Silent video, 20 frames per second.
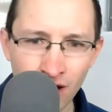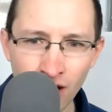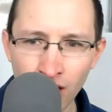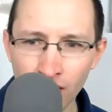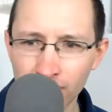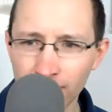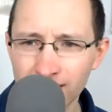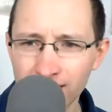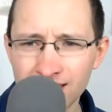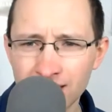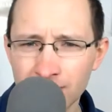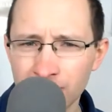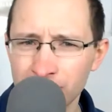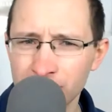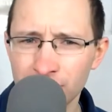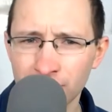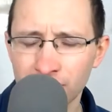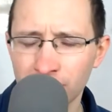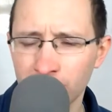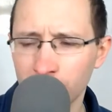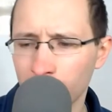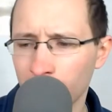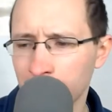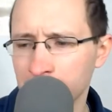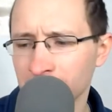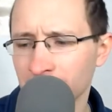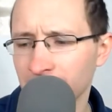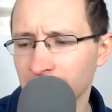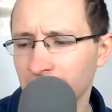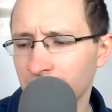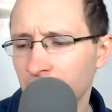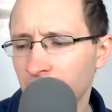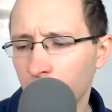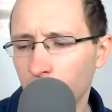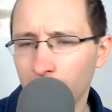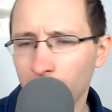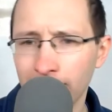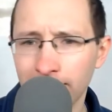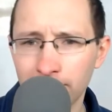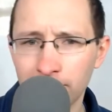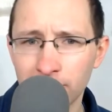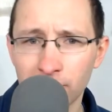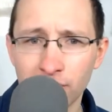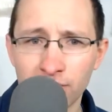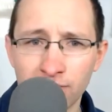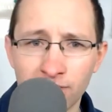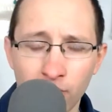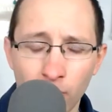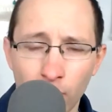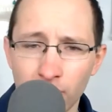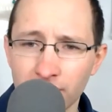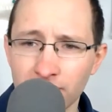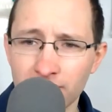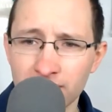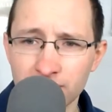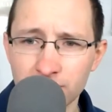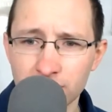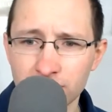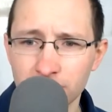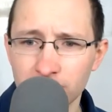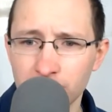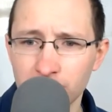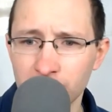Last time I checked on the website, waiting period for one of these was